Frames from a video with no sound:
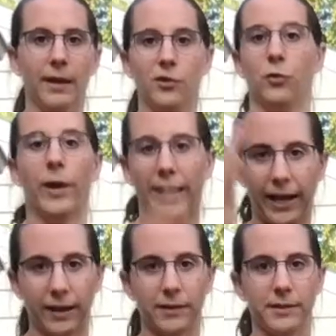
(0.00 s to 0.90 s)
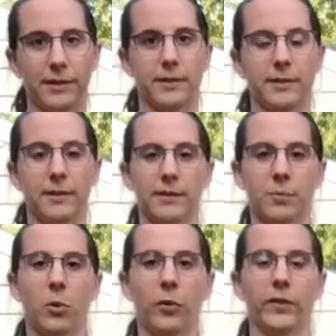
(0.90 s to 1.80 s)
right hand is
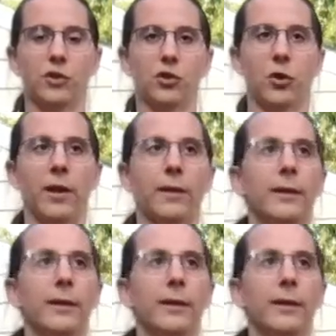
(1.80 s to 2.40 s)
pulling the string.